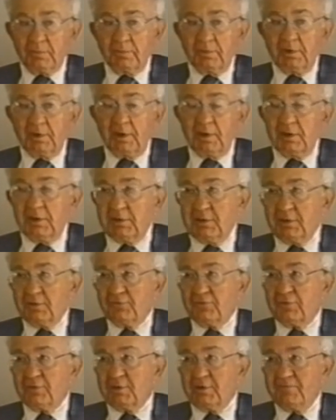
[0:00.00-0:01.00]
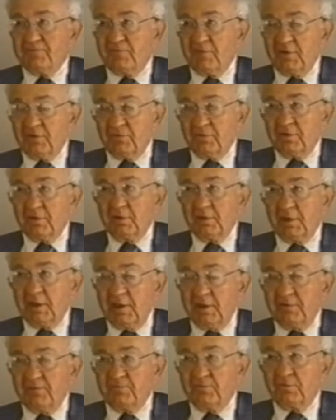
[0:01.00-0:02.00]
but I announced that if I still had
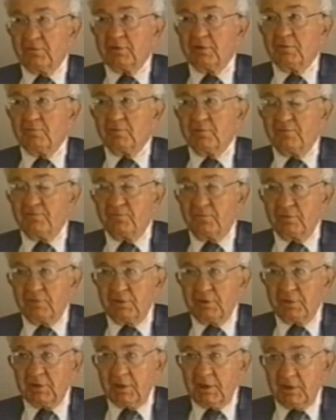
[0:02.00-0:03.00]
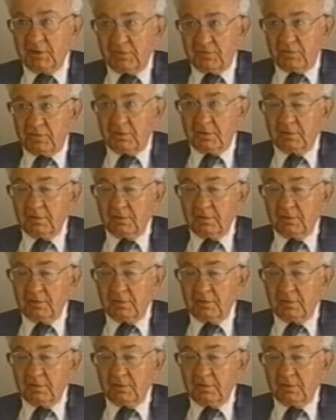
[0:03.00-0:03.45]
a vote, I would have voted against it.